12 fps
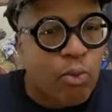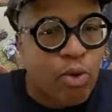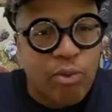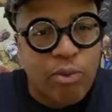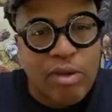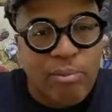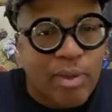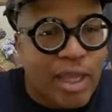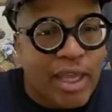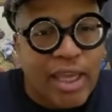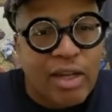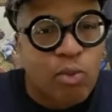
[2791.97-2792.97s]
where we've
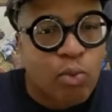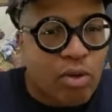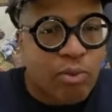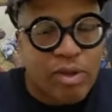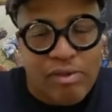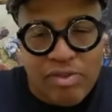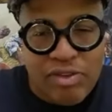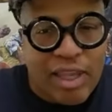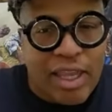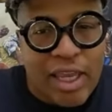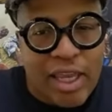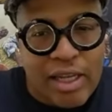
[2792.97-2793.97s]
been, what we've
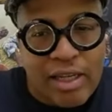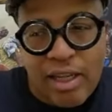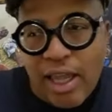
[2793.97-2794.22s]
seen,